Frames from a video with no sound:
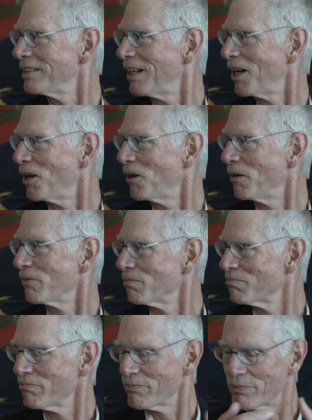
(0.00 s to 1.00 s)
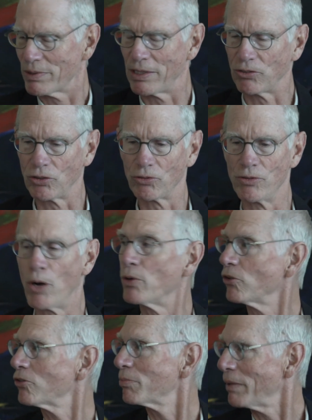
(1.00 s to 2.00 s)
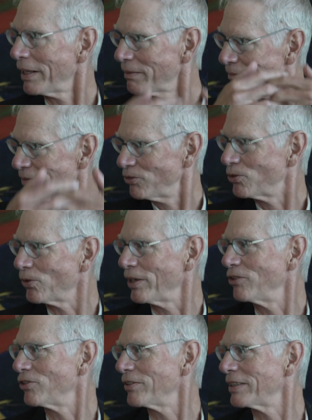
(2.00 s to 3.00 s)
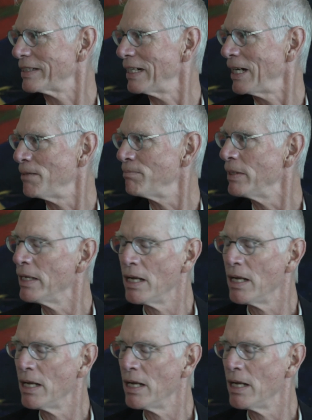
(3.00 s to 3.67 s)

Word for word: Uh, this is noticed by historians at the time.